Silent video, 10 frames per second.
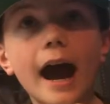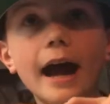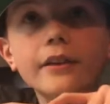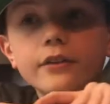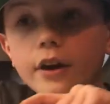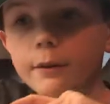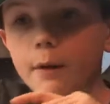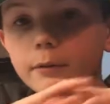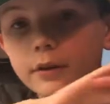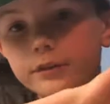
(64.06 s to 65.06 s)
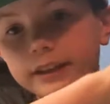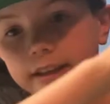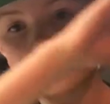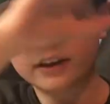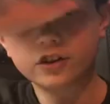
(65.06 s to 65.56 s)
and um, I'm going to
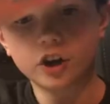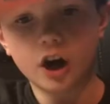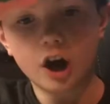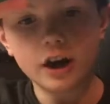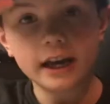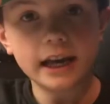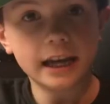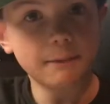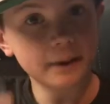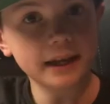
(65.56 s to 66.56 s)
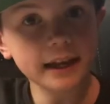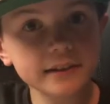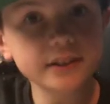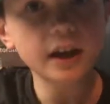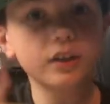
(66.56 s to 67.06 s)
get that jar in a
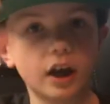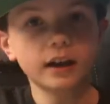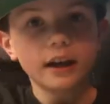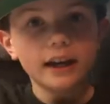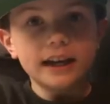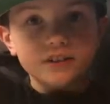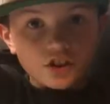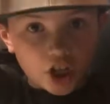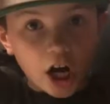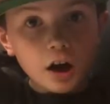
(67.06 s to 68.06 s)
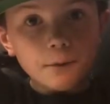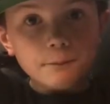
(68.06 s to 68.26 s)
minute. Look, here's the jar.